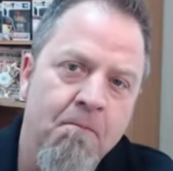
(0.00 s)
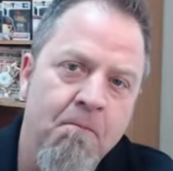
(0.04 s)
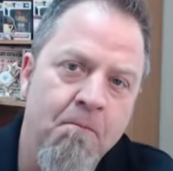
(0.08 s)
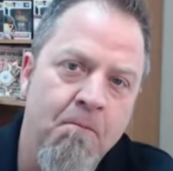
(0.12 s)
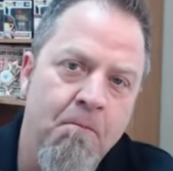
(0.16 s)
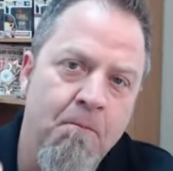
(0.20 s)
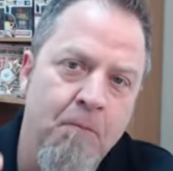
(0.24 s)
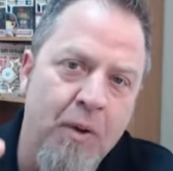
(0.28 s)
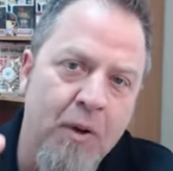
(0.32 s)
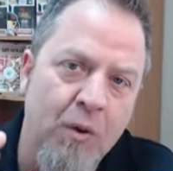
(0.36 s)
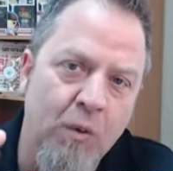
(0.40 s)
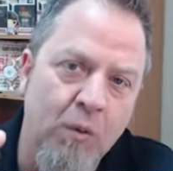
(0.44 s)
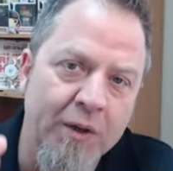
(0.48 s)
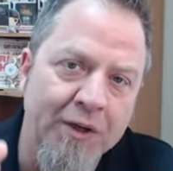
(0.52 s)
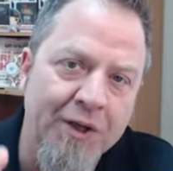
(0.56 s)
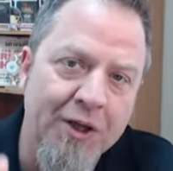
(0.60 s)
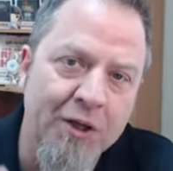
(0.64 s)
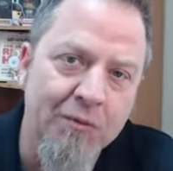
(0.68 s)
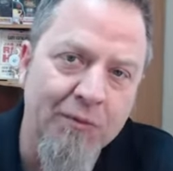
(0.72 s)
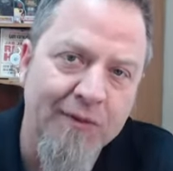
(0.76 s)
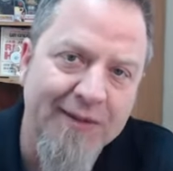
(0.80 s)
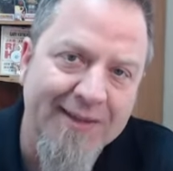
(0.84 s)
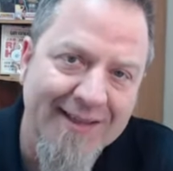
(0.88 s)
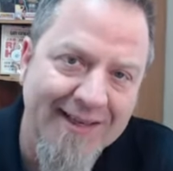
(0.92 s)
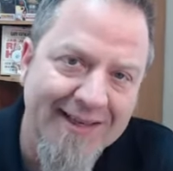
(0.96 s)
But when
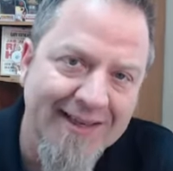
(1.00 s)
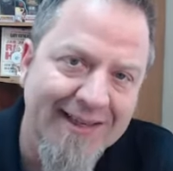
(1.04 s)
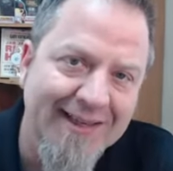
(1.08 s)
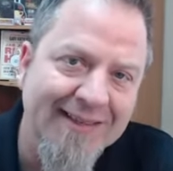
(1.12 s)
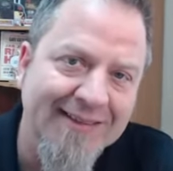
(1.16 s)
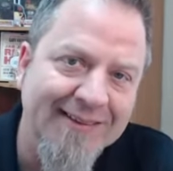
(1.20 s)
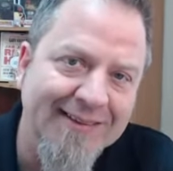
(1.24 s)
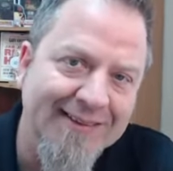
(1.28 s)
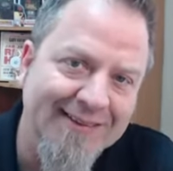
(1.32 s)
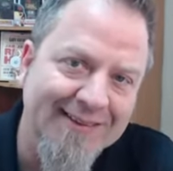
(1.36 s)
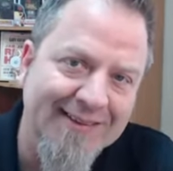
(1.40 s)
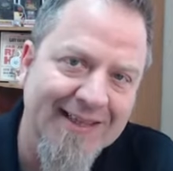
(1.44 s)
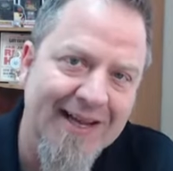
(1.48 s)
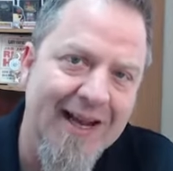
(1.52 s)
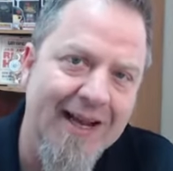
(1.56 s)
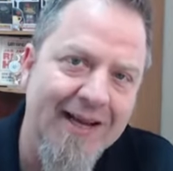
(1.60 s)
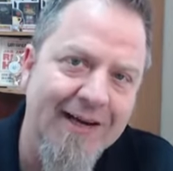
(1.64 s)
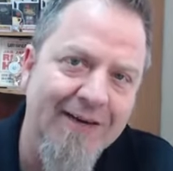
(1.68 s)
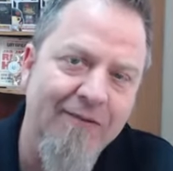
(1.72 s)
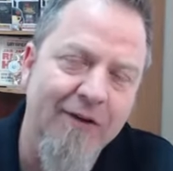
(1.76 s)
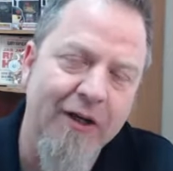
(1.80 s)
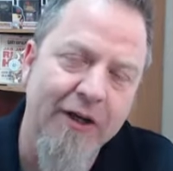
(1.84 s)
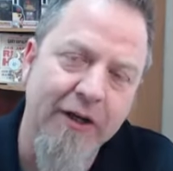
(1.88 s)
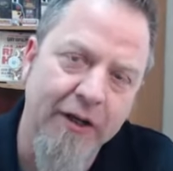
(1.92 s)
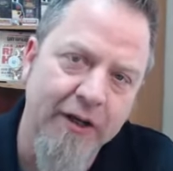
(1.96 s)
you dig inside of it